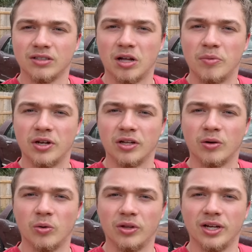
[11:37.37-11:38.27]
I'm gonna
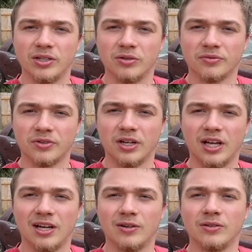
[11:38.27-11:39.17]
hold on to it for
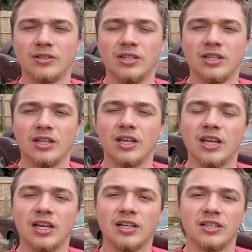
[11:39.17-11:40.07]
now
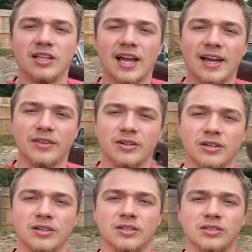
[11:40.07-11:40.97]
and gather